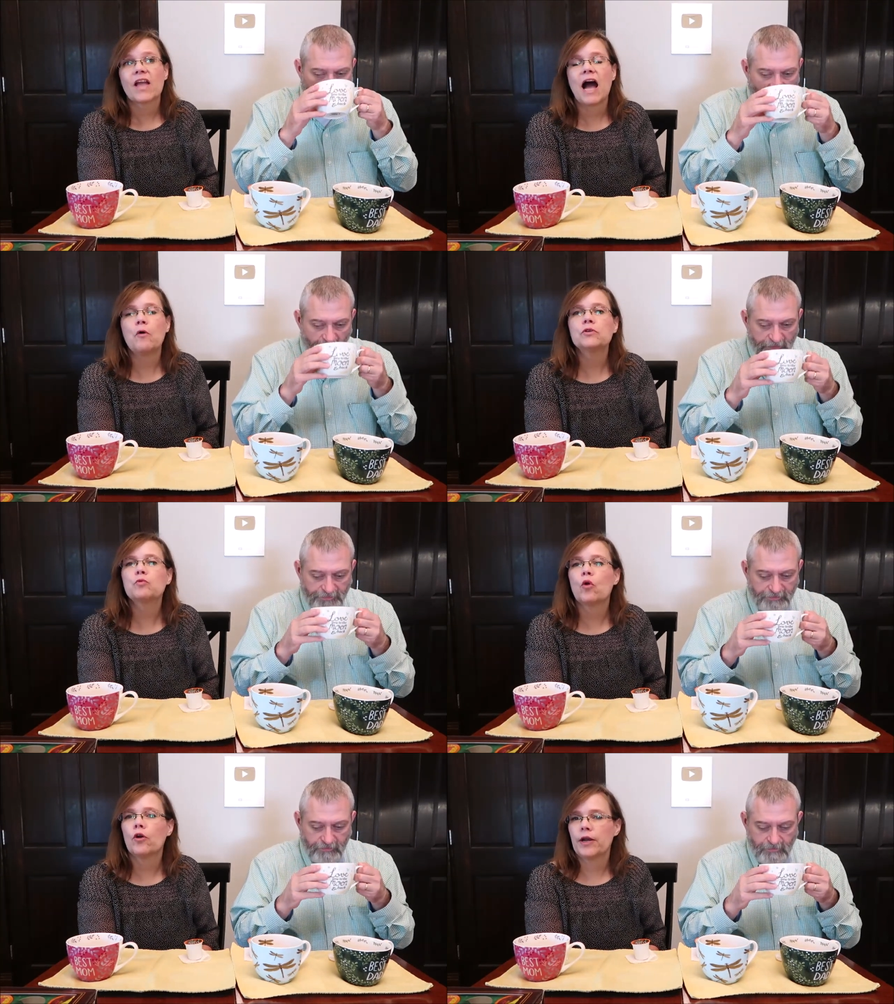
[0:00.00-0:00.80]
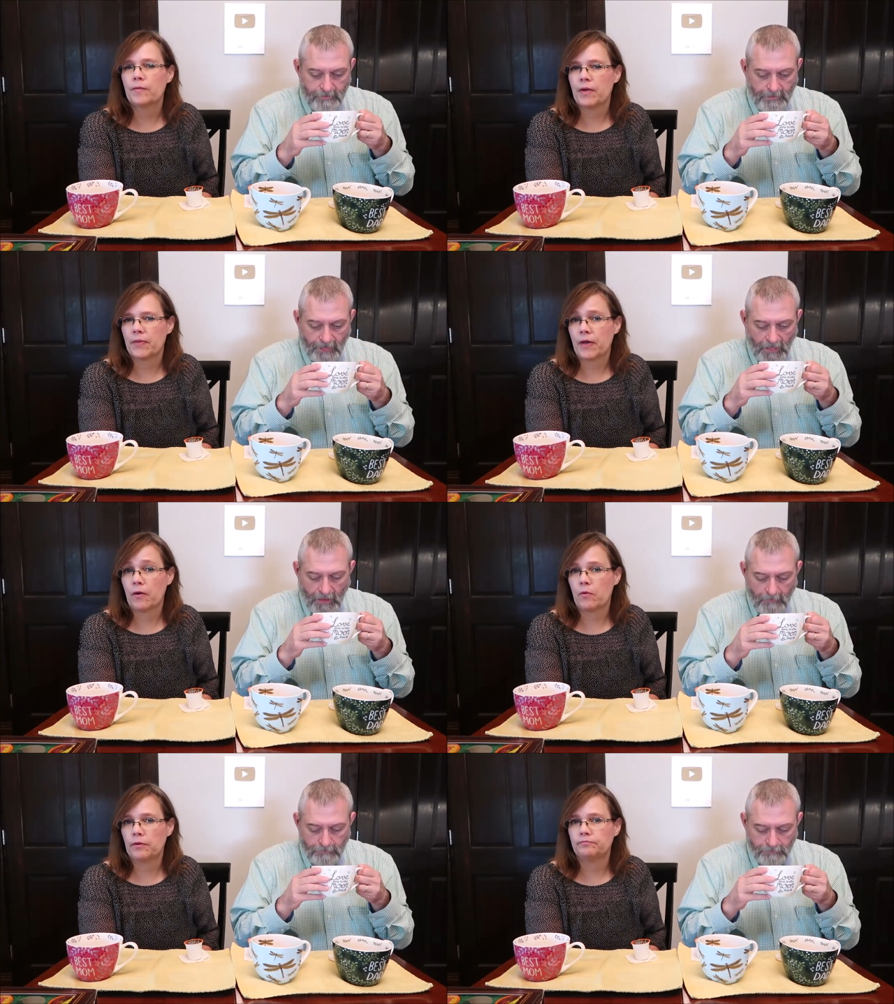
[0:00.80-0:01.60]
Speaker 1: I was worried about
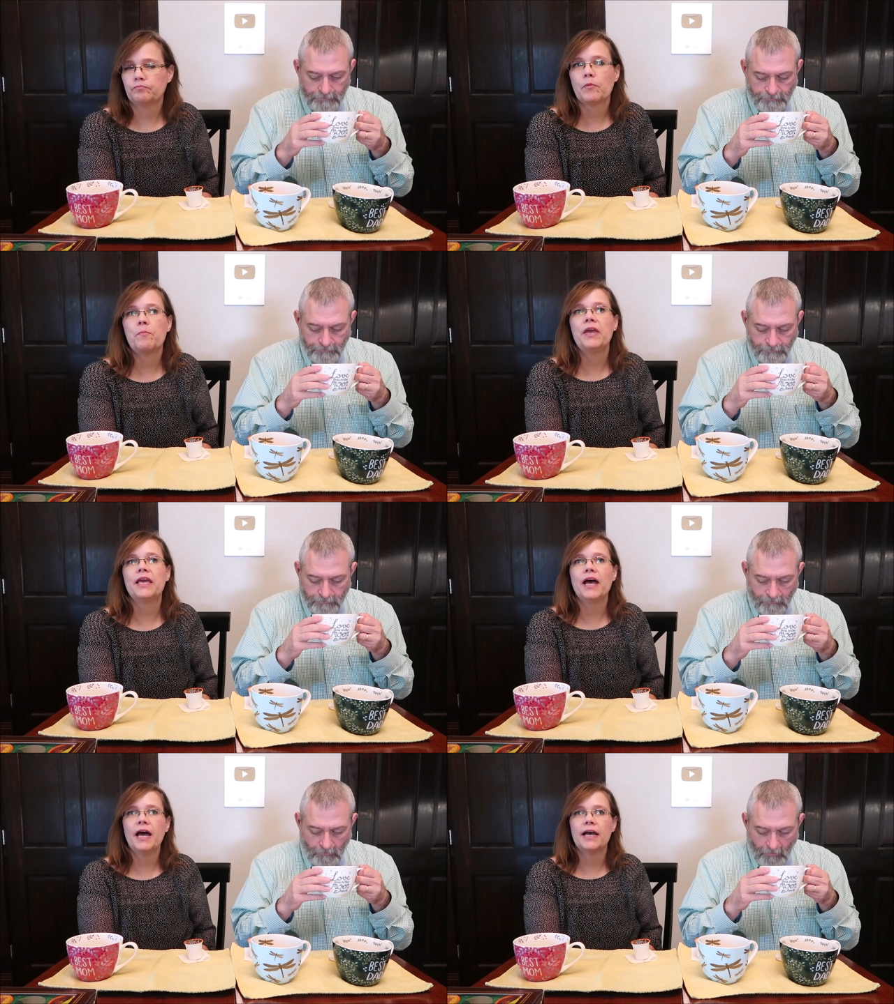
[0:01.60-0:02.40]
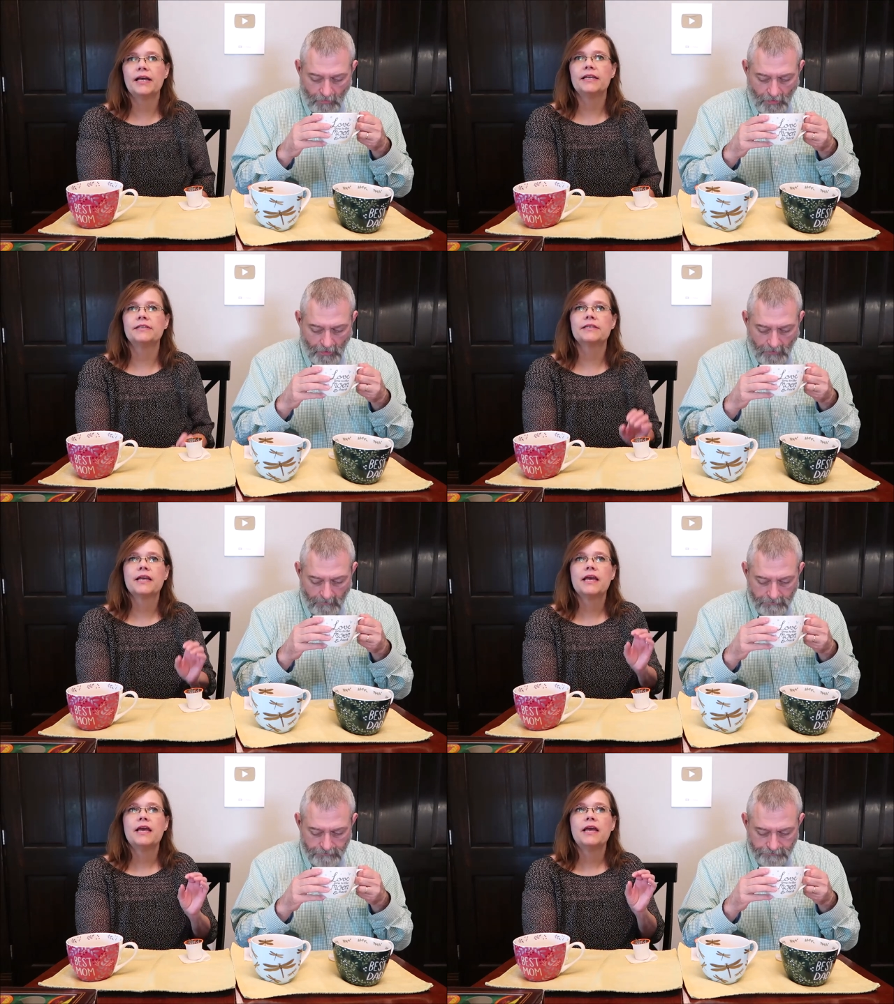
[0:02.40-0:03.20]
that one because
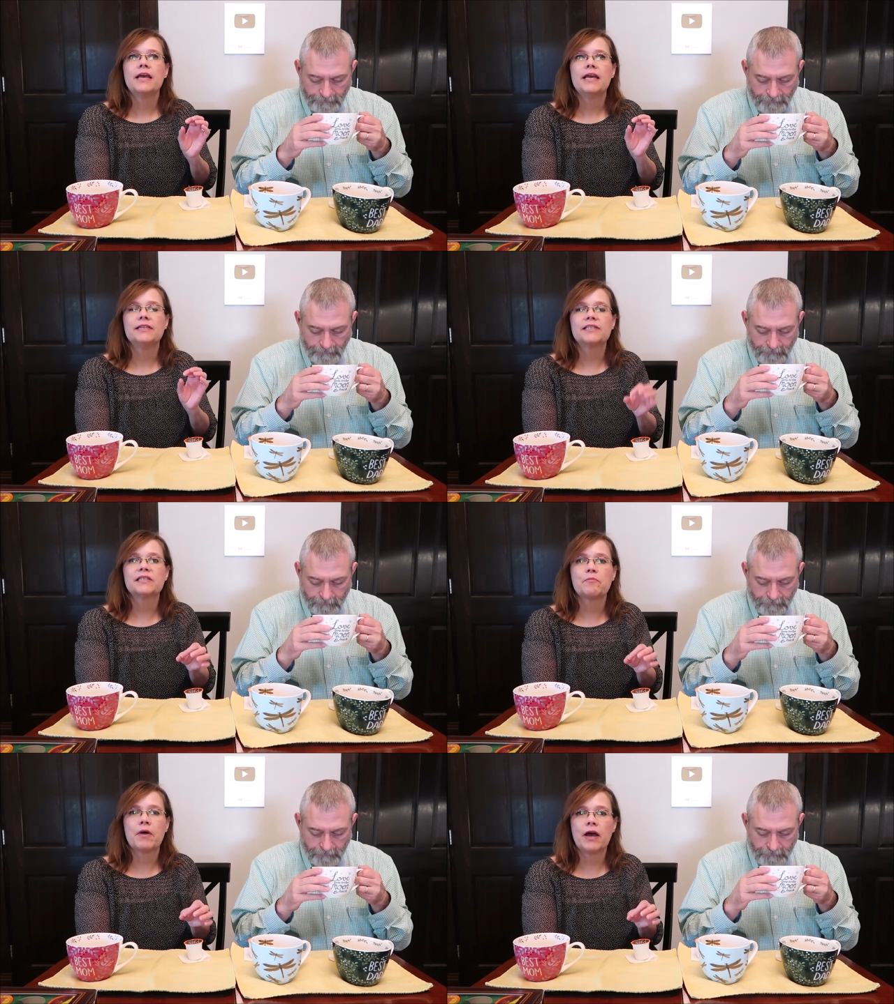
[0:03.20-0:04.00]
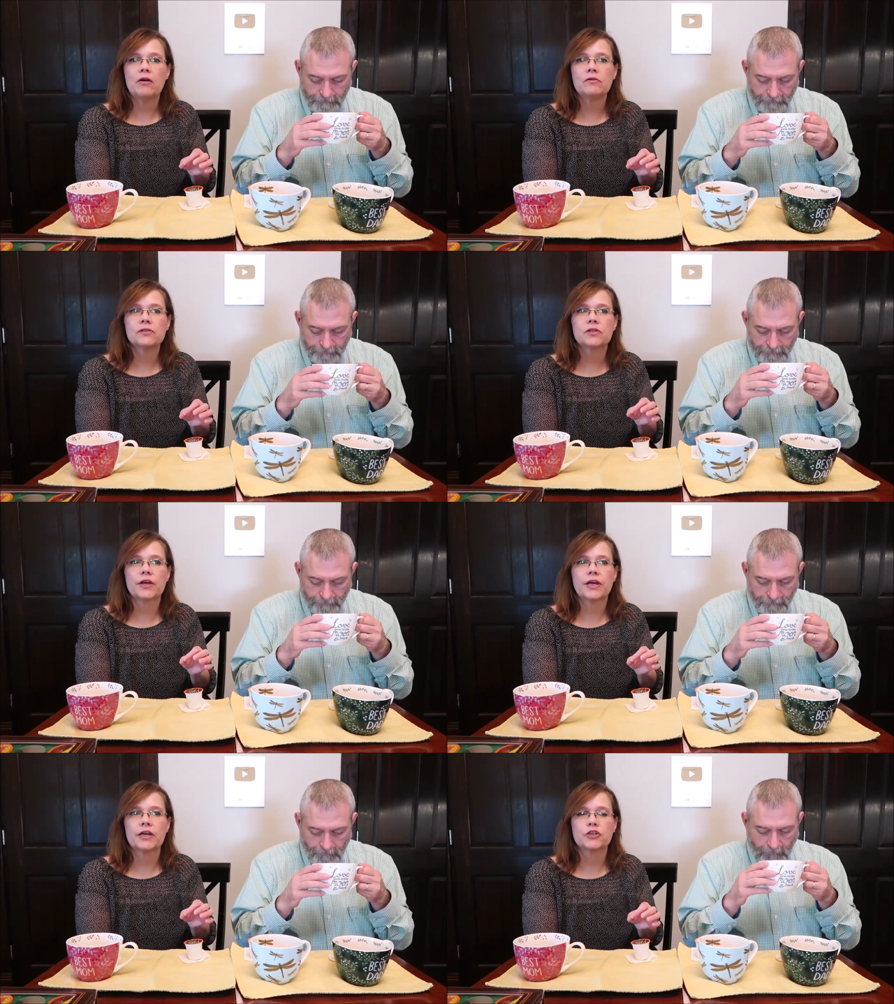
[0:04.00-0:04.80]
it smells
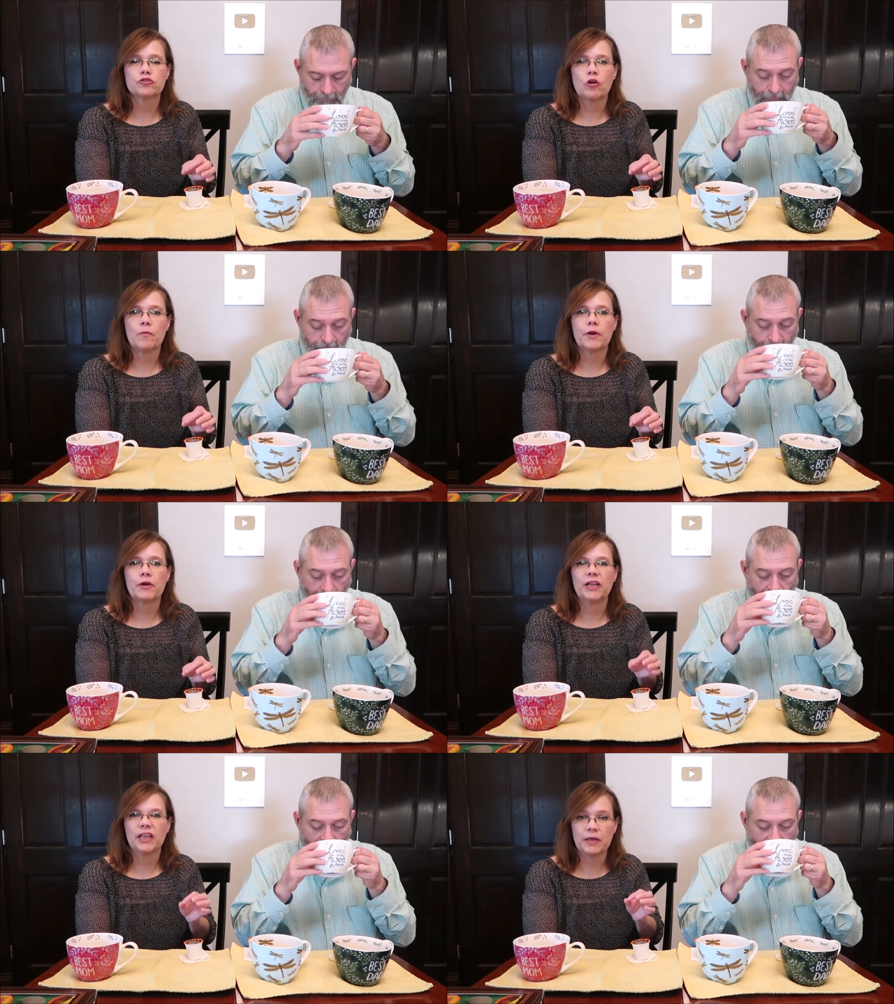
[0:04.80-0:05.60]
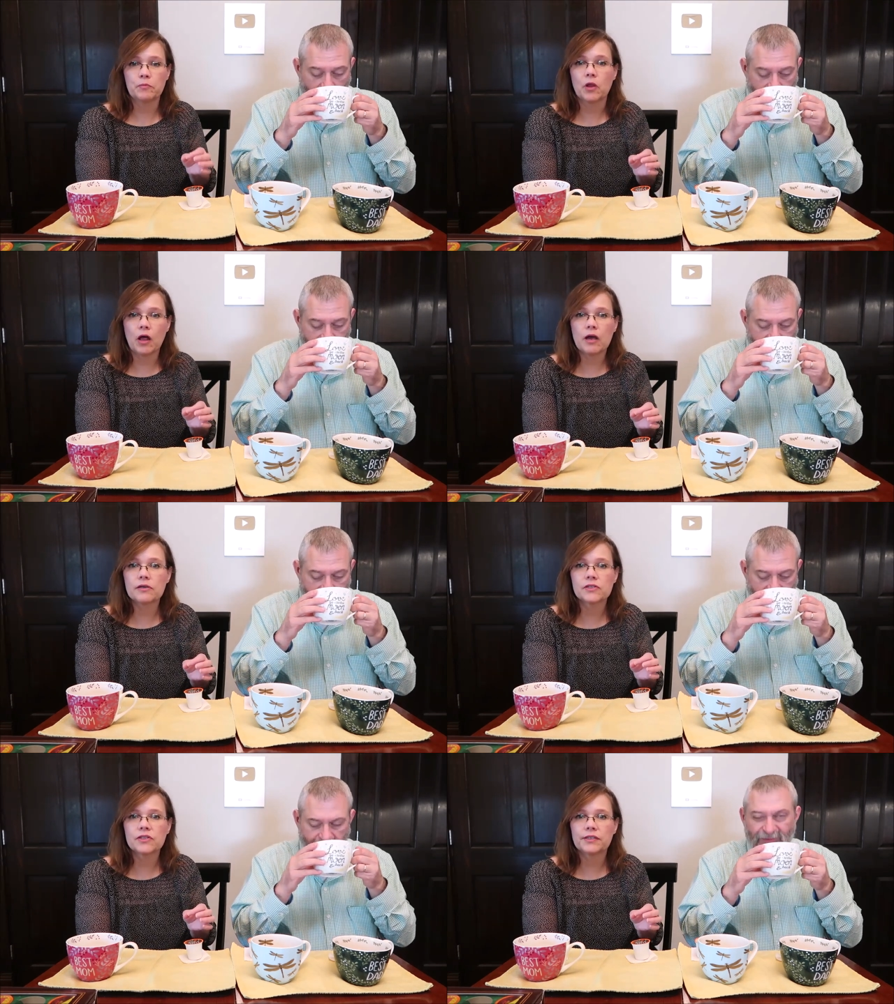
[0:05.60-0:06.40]
like a strawberry lip
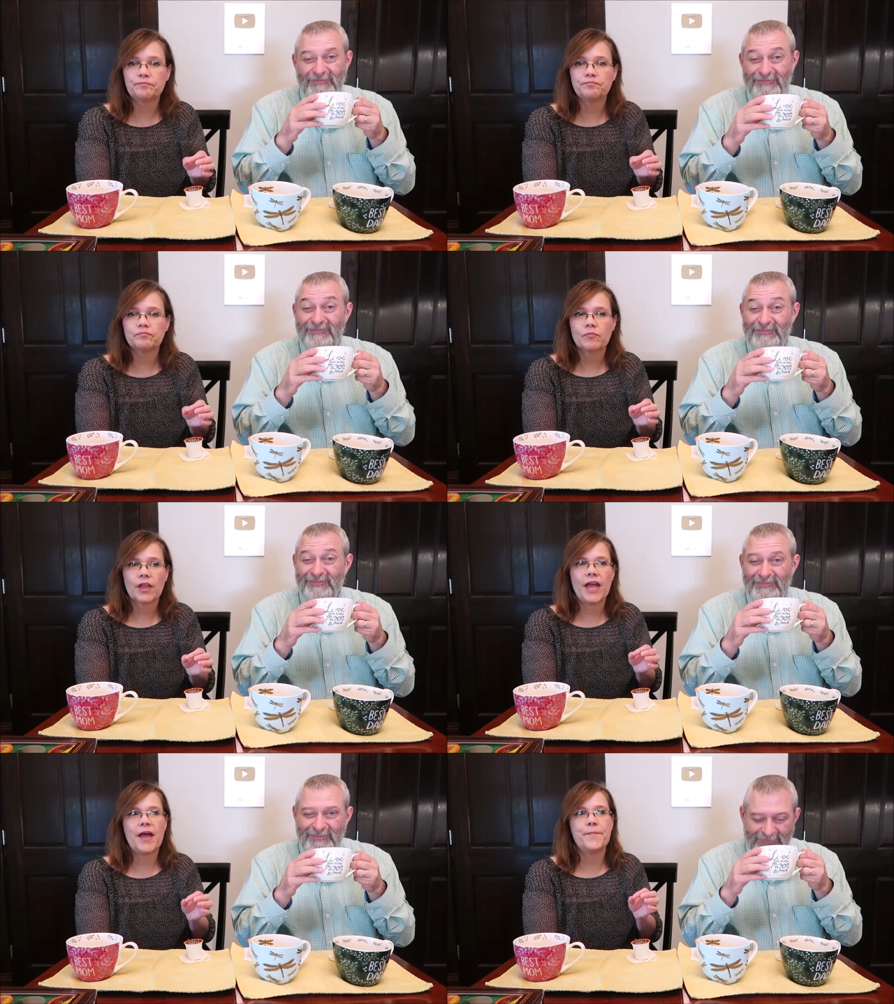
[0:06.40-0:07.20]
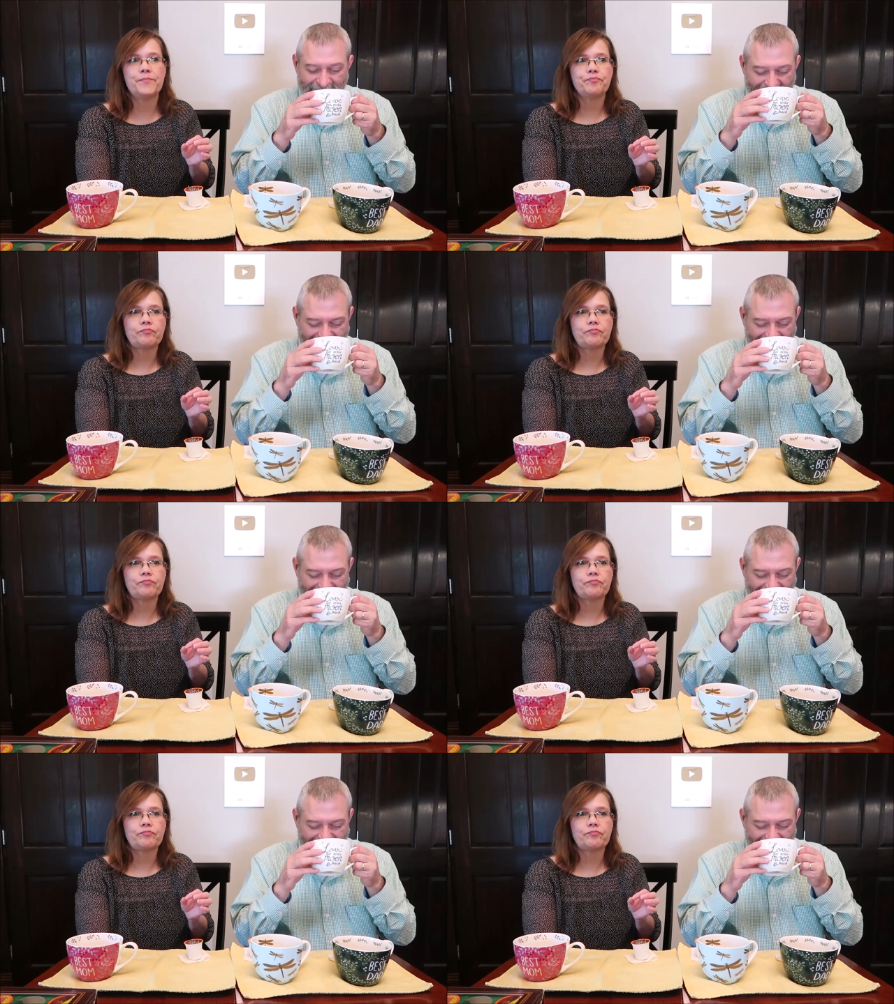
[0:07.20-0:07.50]
gloss, and,